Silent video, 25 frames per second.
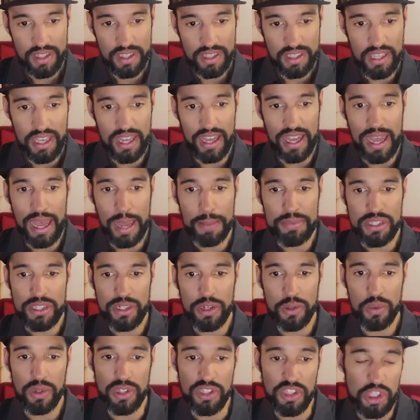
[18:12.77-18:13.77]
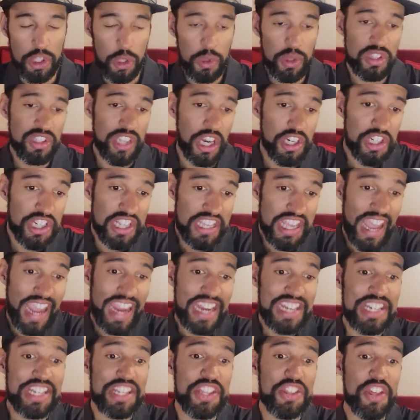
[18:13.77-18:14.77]
Yeah, absolutely. So there's actually
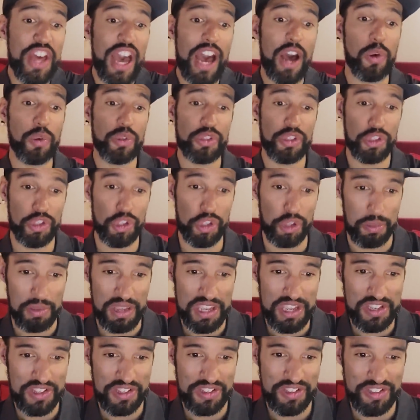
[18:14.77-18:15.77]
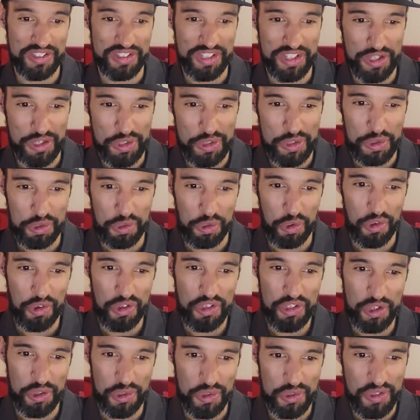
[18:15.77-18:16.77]
80,000 Jamaicans in
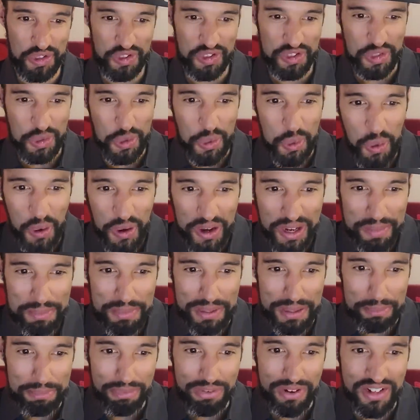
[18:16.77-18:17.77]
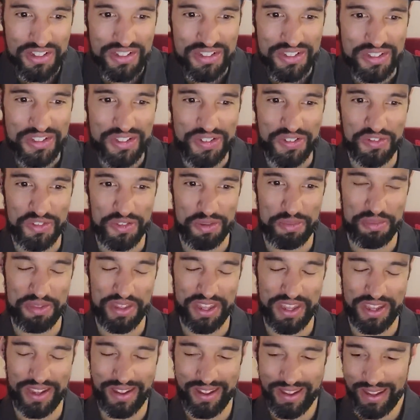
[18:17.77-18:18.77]
Toronto. So there's quite a big presence of them
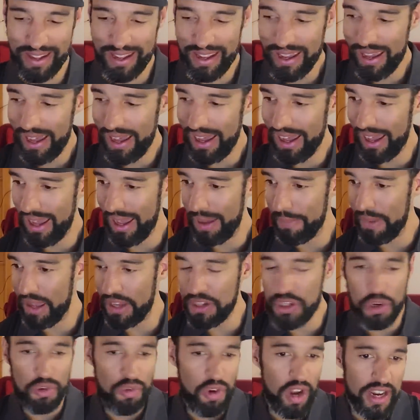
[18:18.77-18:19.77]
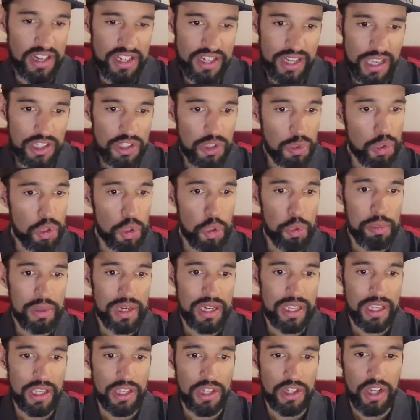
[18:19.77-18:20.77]
there. And you're right. Yeah, so 2
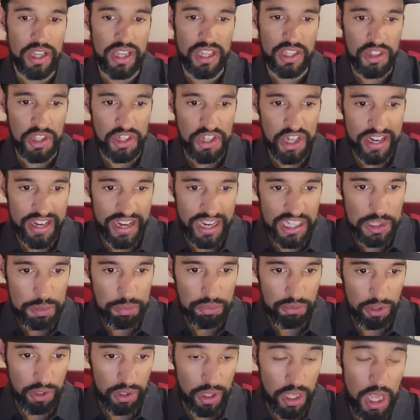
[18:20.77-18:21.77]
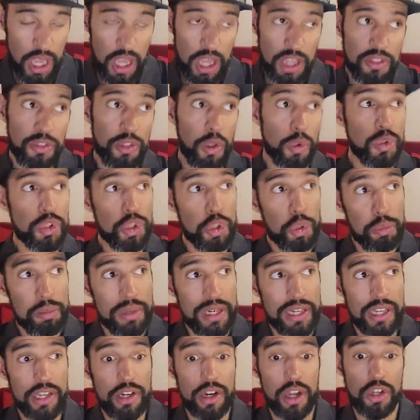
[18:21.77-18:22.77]
million in the diaspora. Those 2
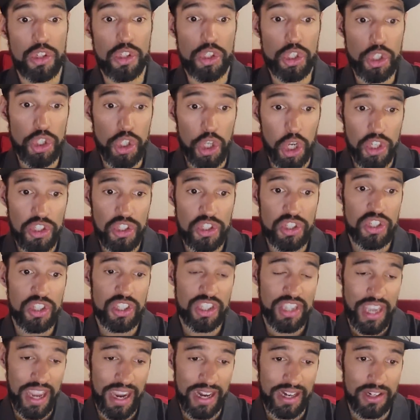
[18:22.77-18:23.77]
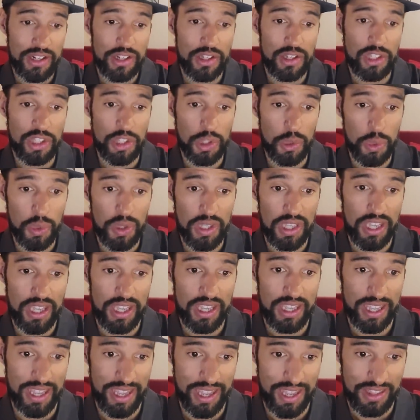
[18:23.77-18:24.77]
million are just Canada,
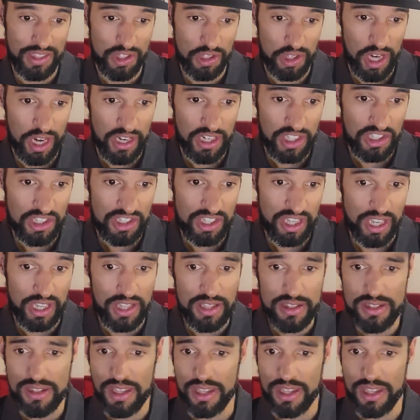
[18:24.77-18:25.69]
UK, and the United States.